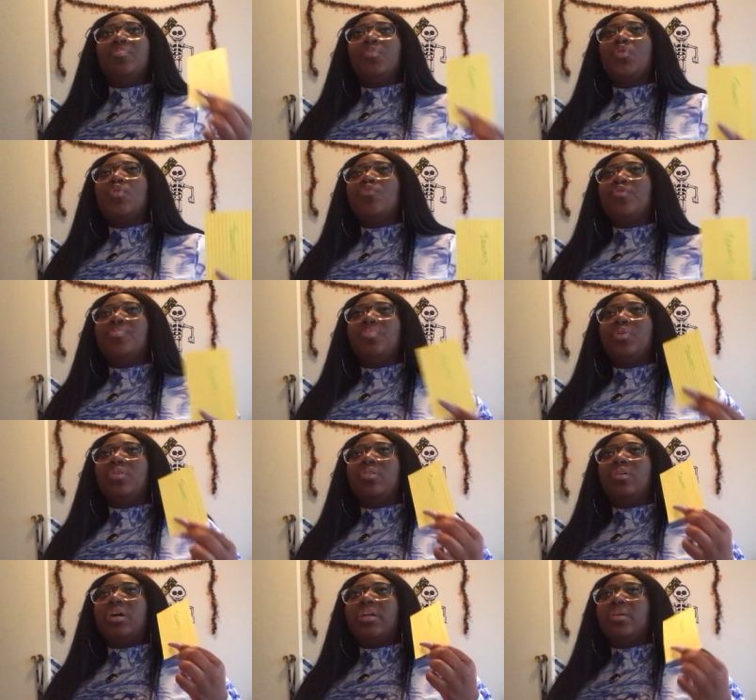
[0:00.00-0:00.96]

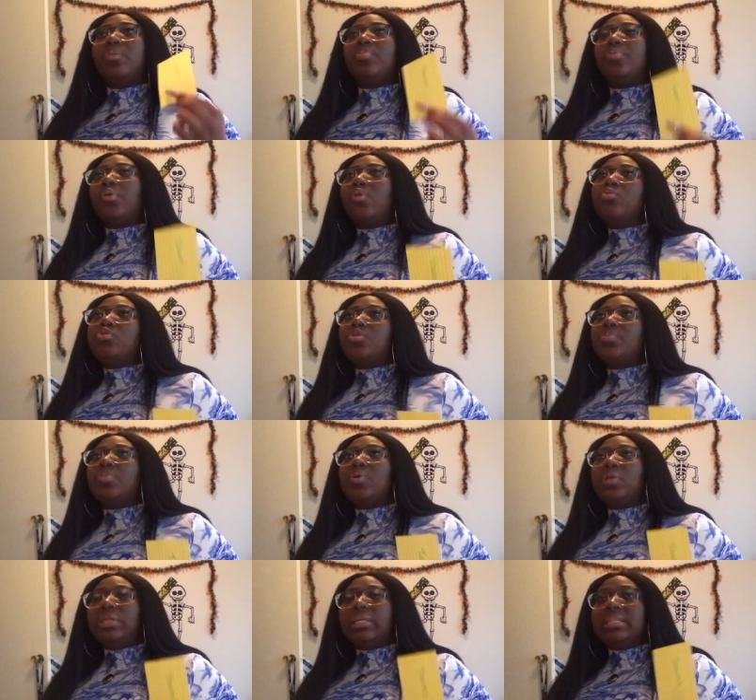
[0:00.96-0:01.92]
unmovable,
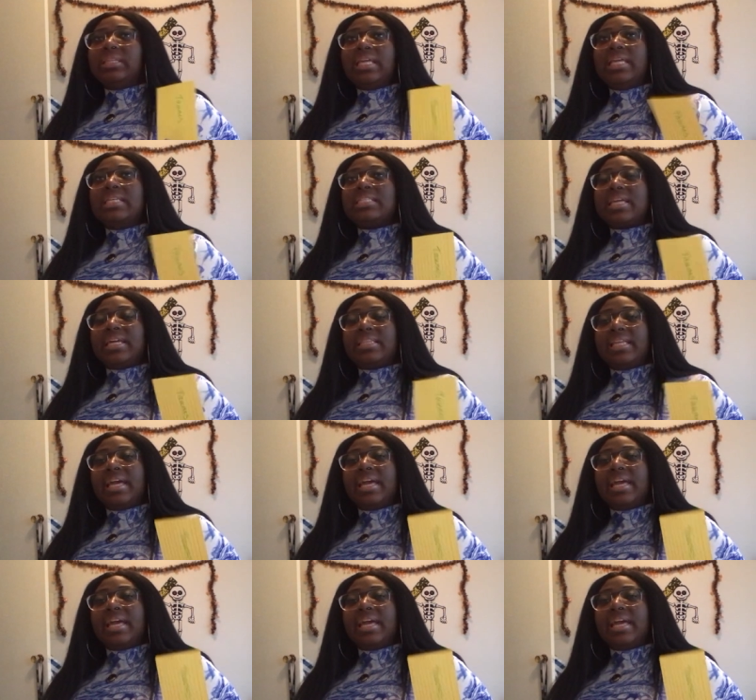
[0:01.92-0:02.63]
unapproachable, and things like